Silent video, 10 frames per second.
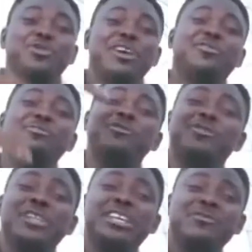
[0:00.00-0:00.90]
you have to
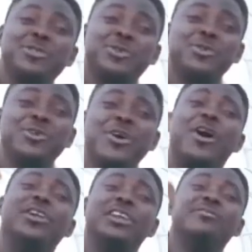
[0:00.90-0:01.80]
move to level
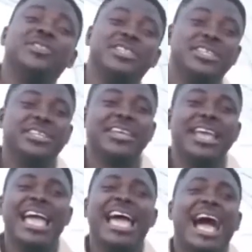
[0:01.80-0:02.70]
2 or level 3.
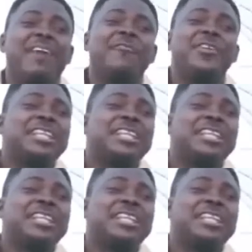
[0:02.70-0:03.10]
And